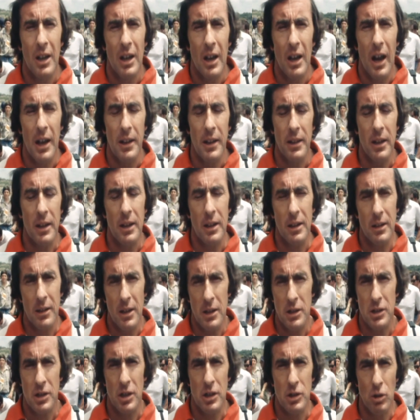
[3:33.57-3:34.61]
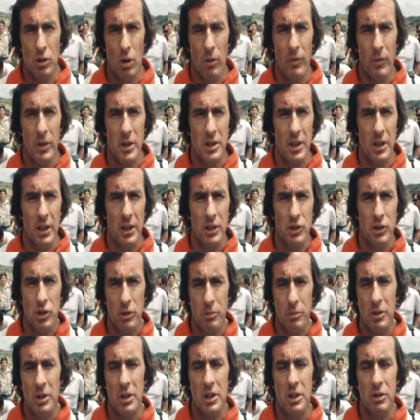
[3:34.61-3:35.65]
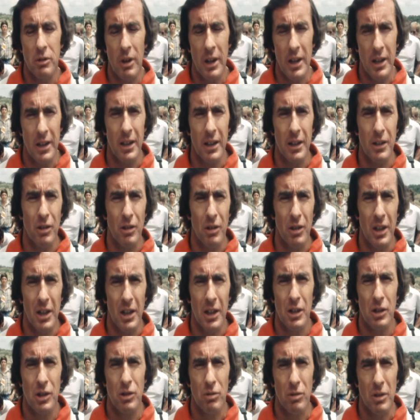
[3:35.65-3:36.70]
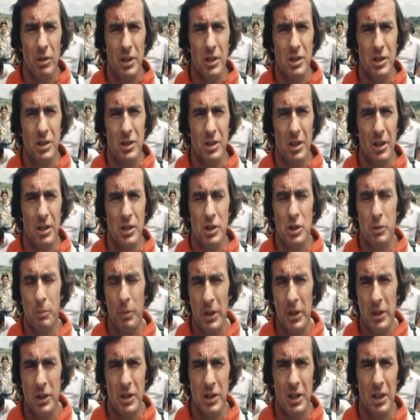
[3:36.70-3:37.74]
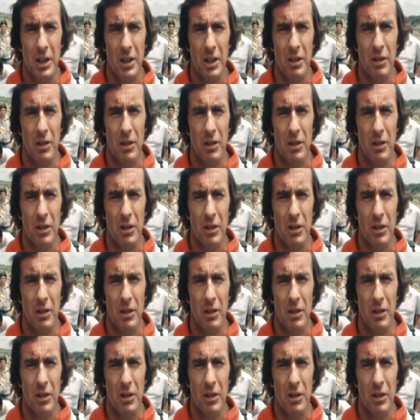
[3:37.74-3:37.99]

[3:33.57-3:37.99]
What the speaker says: I think this has obviously contributed greatly to the increased speeds here,